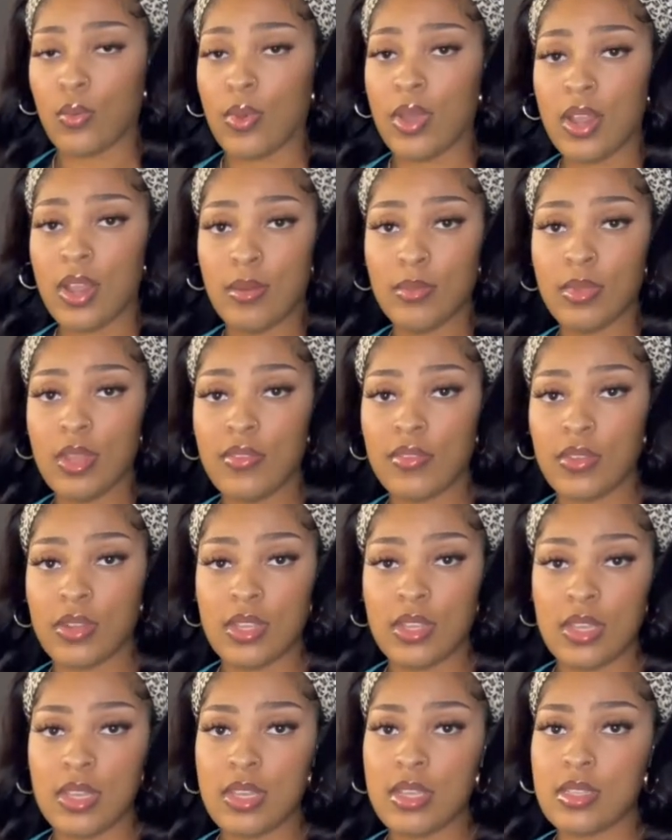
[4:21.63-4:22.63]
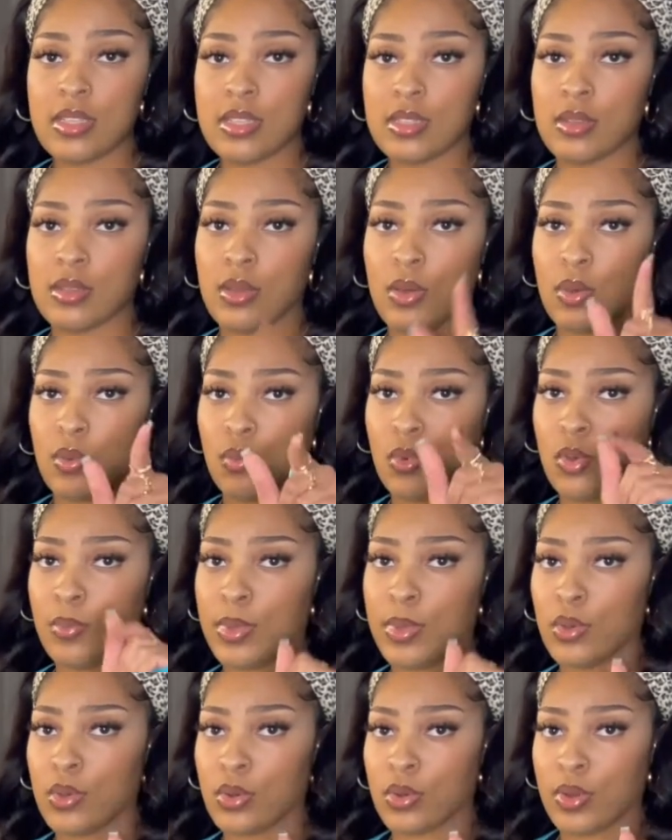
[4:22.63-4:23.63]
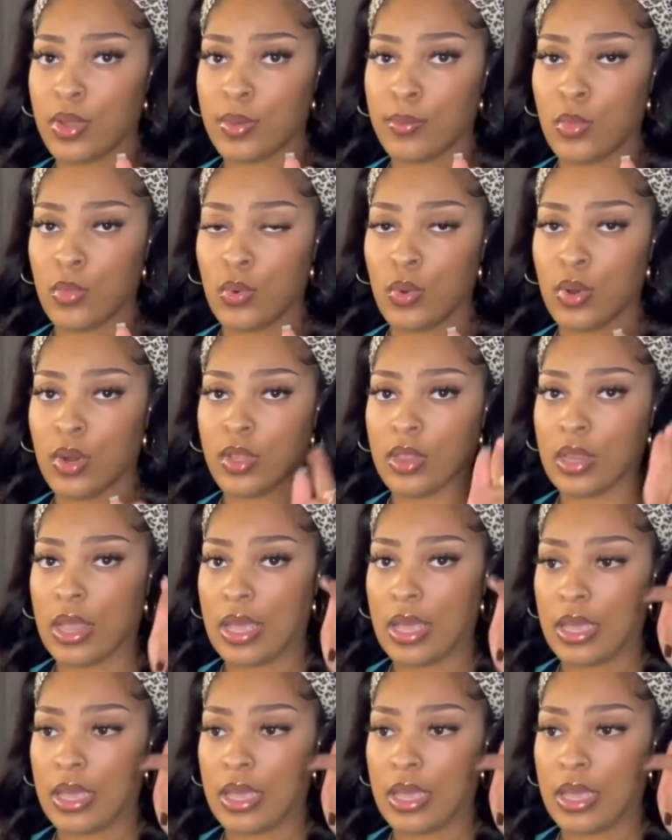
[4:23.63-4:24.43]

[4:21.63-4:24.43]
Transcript: way I'm loving these, we'll be ordering more.